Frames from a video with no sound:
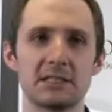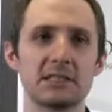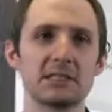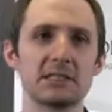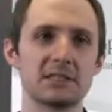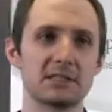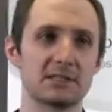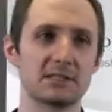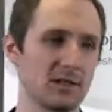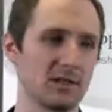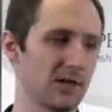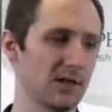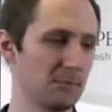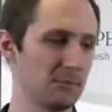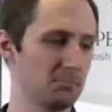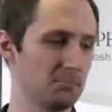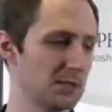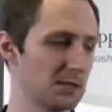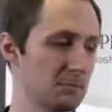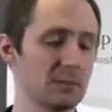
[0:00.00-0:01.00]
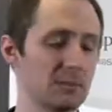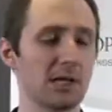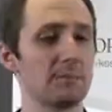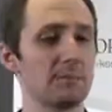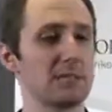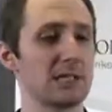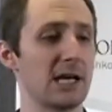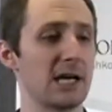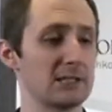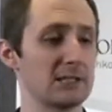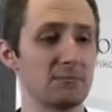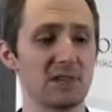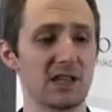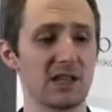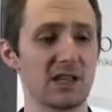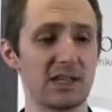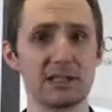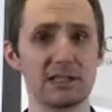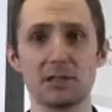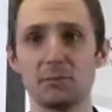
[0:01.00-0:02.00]
is sometimes not
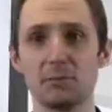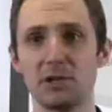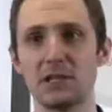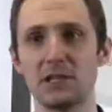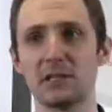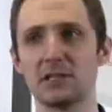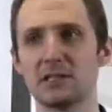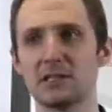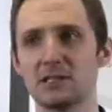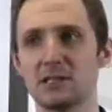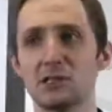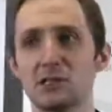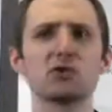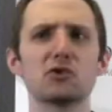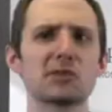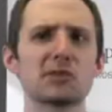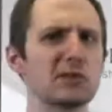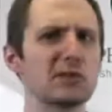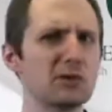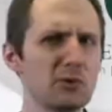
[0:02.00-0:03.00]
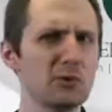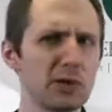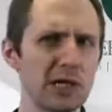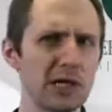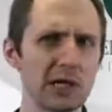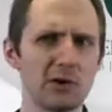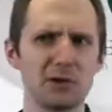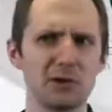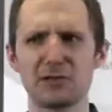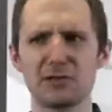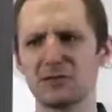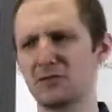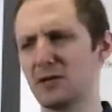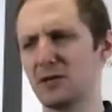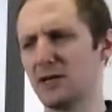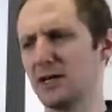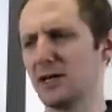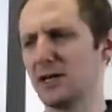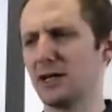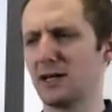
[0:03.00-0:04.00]
something that somebody is used to doing, or there's
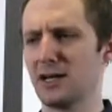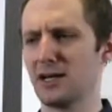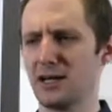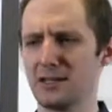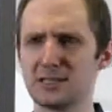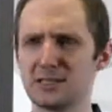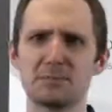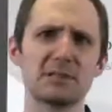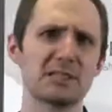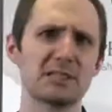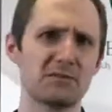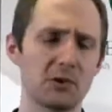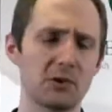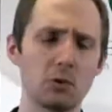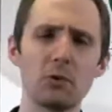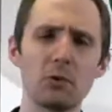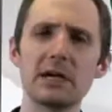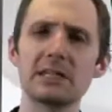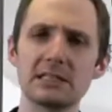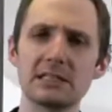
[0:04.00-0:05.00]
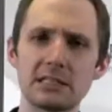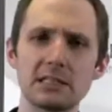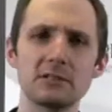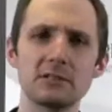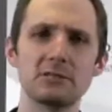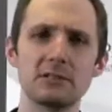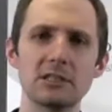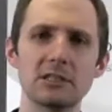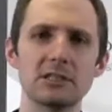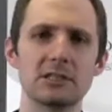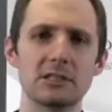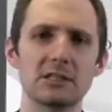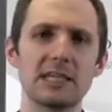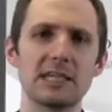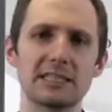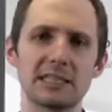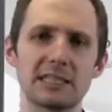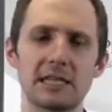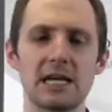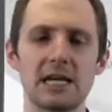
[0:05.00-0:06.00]
very specific ways that you need to
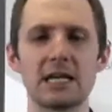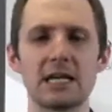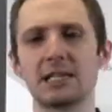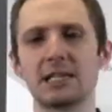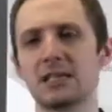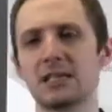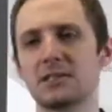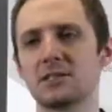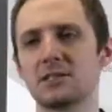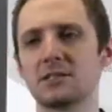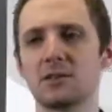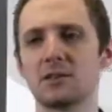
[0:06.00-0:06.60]
designate things.